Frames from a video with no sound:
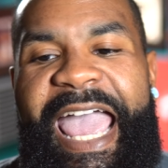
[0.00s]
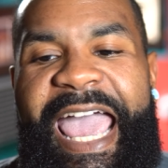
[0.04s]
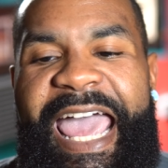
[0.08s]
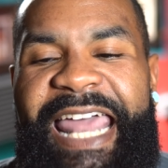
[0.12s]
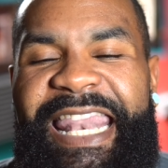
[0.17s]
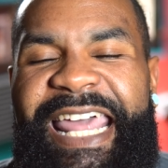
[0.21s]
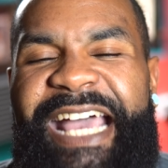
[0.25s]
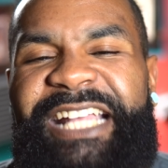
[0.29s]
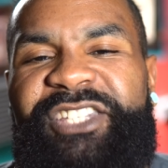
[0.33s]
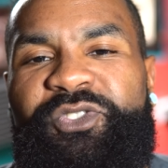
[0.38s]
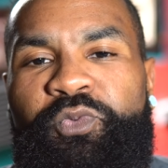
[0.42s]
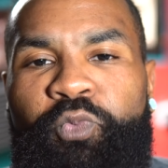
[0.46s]

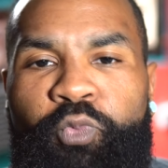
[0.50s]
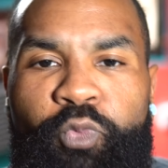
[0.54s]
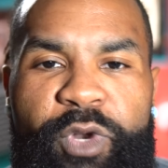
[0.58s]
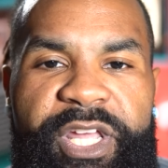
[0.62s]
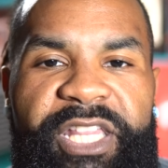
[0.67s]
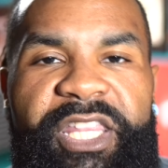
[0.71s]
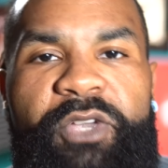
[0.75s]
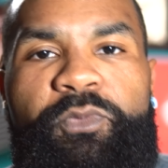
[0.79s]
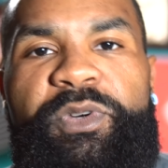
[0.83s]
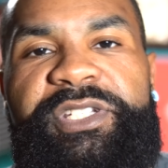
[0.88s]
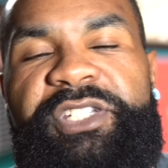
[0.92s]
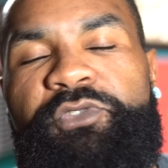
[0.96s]
And that's
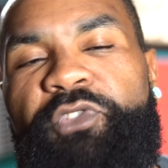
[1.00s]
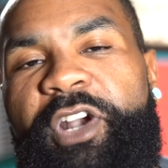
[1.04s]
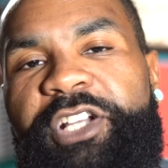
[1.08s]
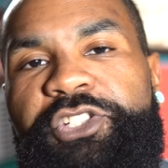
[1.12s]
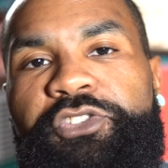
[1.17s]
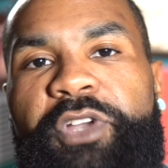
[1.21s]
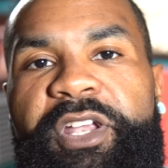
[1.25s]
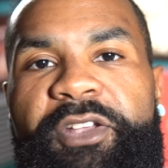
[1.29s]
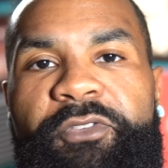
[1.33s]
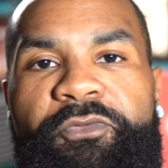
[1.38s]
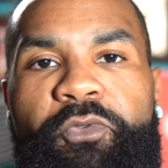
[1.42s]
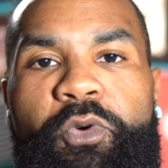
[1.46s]
really what's
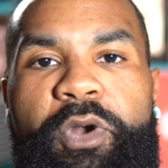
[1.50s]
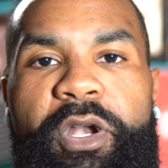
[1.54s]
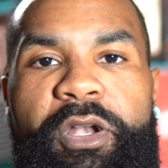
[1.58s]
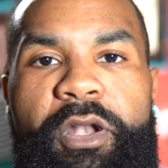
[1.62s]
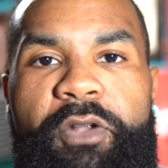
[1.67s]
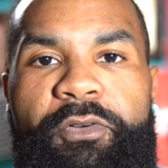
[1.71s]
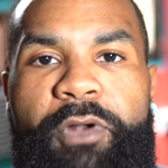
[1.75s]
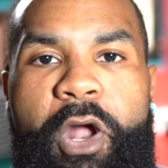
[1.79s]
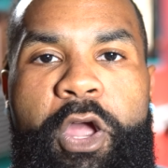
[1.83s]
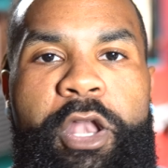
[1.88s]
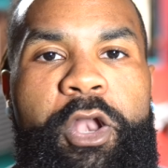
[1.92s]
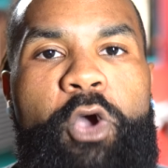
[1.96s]
frustrating for
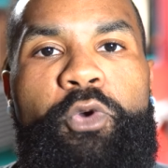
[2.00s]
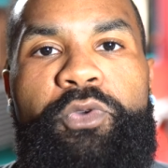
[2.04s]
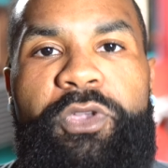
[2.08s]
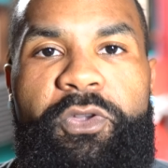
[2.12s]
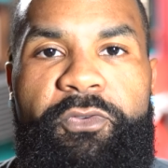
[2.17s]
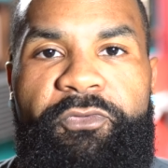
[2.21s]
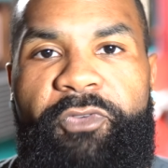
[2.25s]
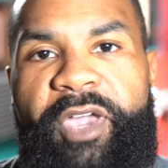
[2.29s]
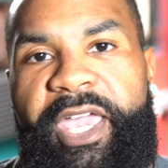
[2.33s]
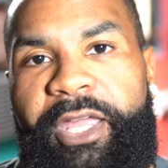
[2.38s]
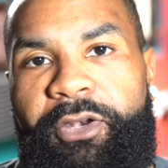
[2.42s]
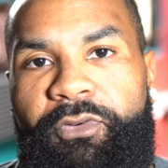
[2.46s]
an OU
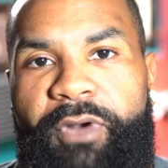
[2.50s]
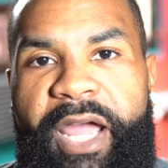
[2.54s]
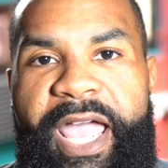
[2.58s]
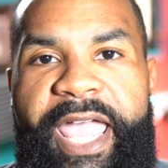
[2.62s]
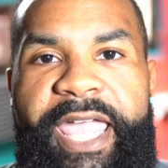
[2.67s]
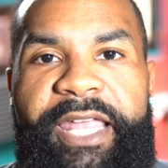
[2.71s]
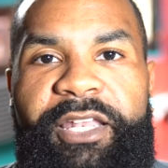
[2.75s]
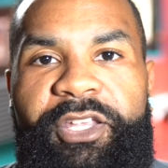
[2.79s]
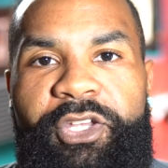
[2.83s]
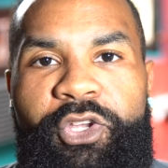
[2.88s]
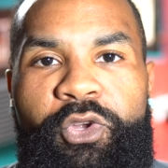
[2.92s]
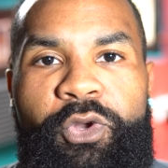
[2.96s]
fan,
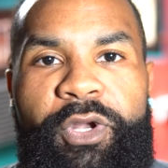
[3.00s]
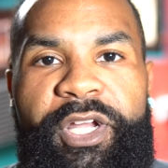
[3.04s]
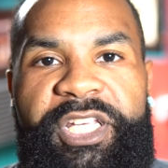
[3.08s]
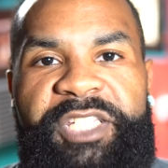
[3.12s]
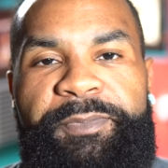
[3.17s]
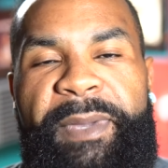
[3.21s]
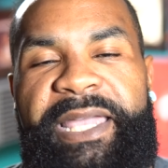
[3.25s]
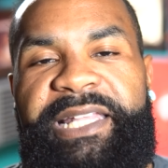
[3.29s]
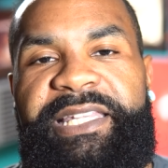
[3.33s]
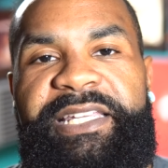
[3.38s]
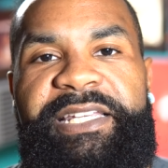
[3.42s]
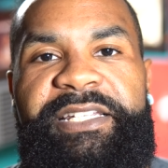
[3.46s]
right? You're
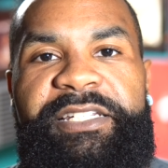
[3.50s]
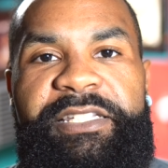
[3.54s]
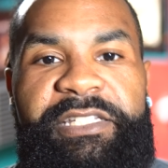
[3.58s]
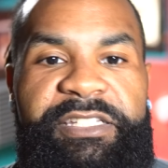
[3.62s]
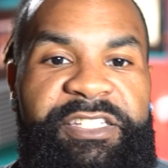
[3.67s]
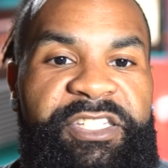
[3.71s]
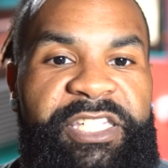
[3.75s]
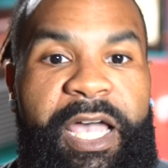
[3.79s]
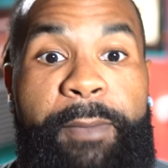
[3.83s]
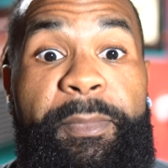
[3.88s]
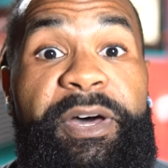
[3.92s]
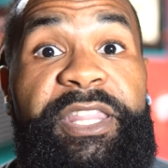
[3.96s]
expecting
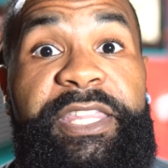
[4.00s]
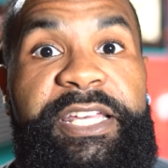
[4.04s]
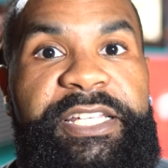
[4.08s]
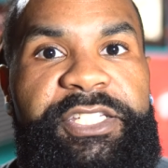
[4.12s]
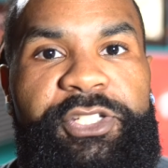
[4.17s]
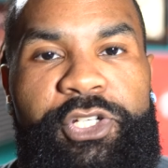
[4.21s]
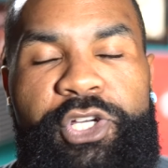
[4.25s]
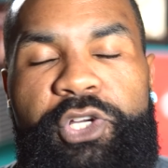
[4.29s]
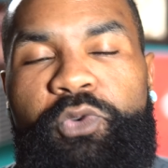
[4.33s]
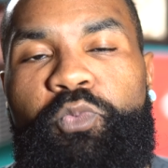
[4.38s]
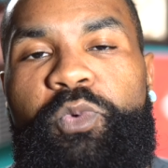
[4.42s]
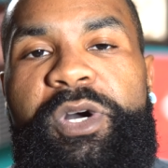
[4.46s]
some of this
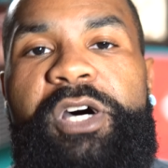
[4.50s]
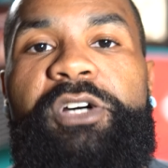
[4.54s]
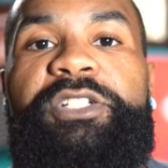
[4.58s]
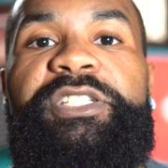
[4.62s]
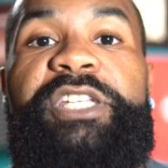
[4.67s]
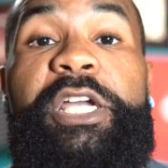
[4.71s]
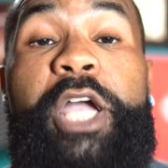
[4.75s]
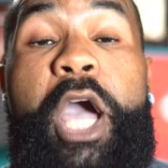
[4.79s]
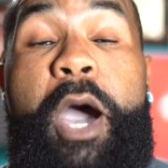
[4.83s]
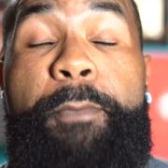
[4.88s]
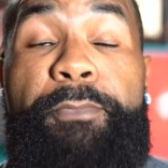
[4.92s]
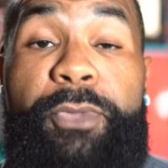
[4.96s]
goodwill
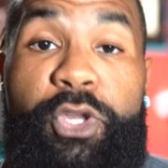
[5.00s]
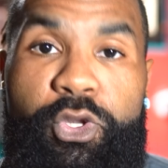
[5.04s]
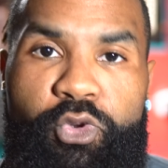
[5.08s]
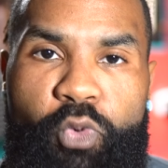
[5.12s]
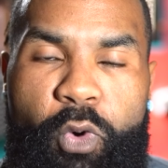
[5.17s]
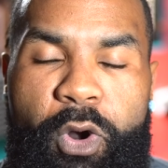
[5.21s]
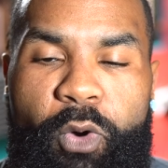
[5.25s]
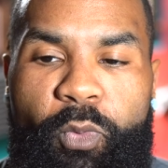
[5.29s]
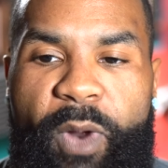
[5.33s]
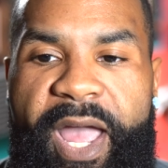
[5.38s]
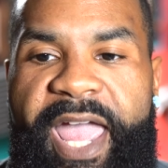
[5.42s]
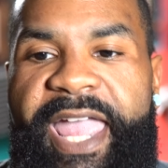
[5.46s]
to come
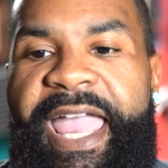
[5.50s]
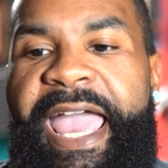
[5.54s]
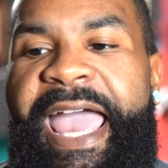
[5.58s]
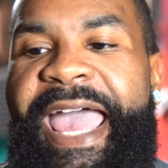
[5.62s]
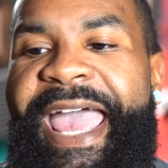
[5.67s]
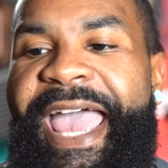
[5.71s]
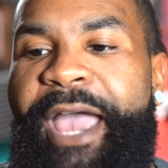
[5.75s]
your way.